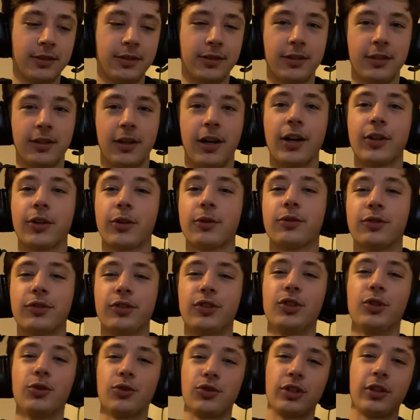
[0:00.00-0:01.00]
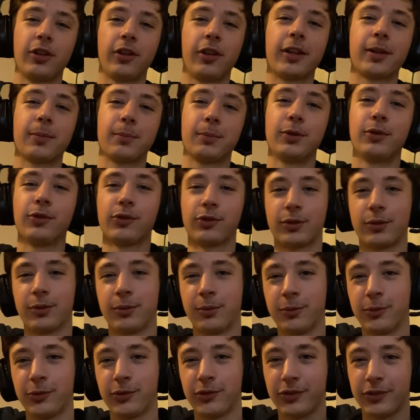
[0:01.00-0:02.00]
I don't usually like
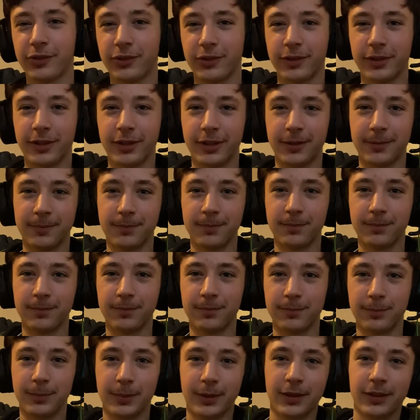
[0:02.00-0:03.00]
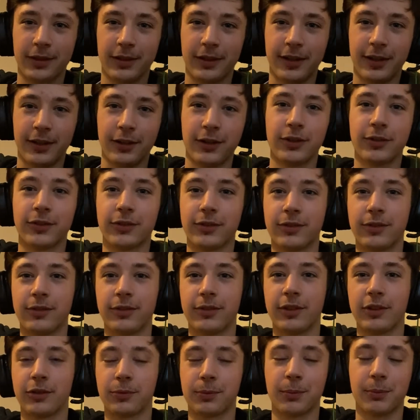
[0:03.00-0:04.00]
musicals, but I heard
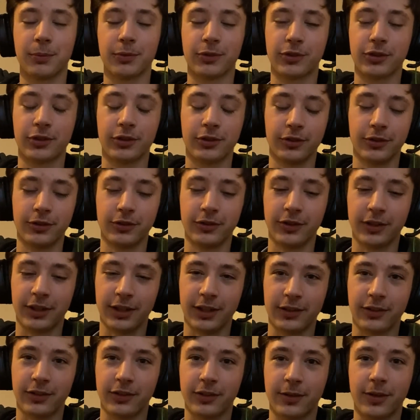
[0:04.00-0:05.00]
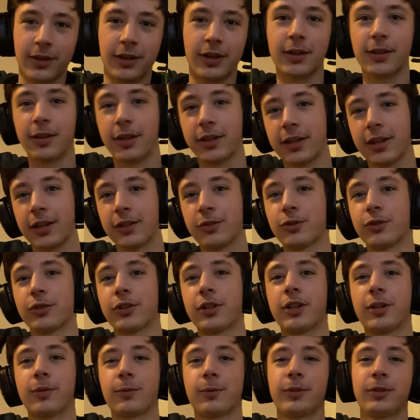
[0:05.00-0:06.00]
this one was good, and I like Andrew
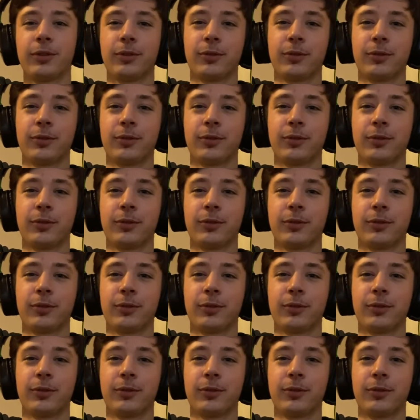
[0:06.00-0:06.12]
Garfield.